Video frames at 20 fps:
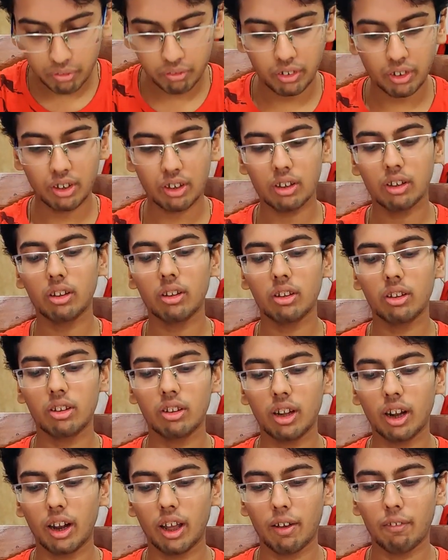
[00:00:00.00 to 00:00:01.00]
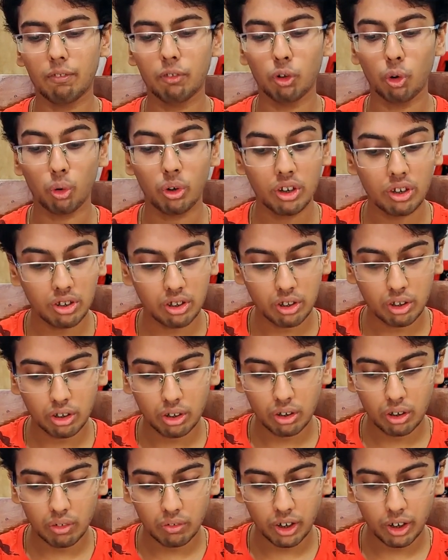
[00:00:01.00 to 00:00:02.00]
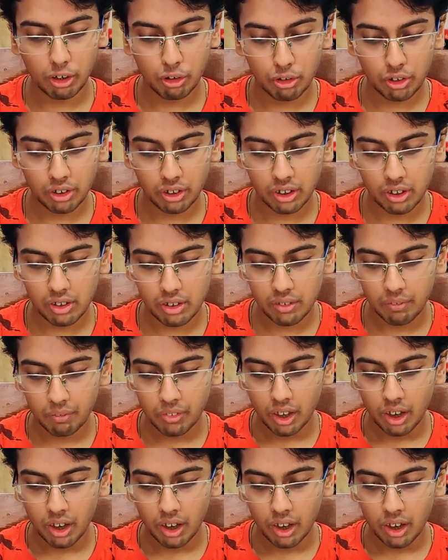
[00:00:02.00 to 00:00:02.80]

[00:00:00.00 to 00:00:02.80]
of things that I've noticed while using these.